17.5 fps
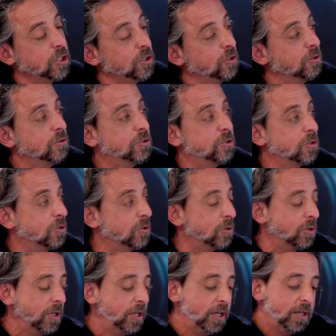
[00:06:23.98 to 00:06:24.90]
you
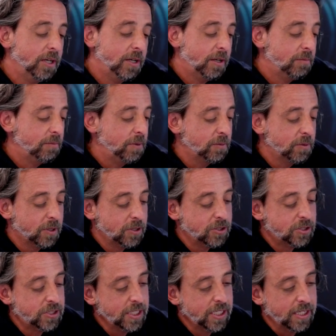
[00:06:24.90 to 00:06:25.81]
do, people don't
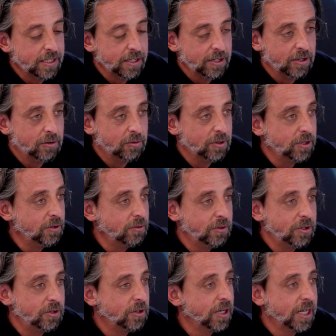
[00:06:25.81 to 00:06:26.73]
understand. You know, when
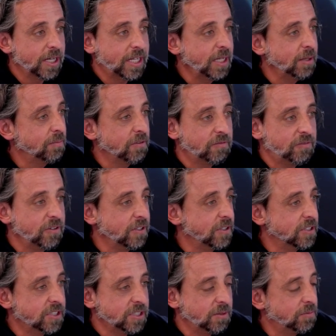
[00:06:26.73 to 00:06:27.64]
you're not keeping
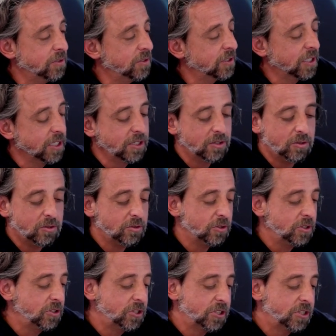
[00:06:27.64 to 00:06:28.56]
fitness up and you're getting older,
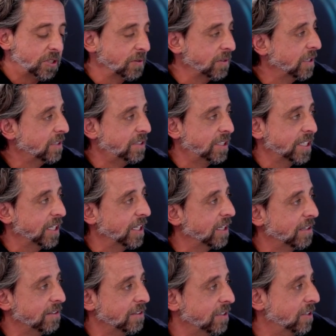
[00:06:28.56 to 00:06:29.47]
it's just a
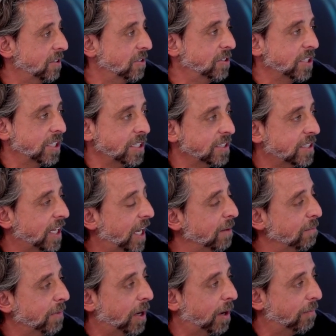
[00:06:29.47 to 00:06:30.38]
ticking, a ticking
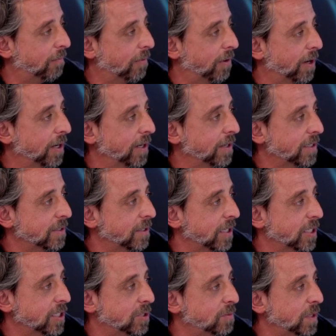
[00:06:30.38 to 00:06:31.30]
time bomb, right? A
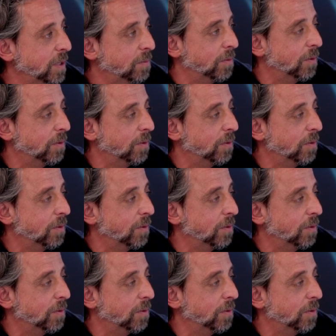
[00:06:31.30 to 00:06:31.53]
lot of these people.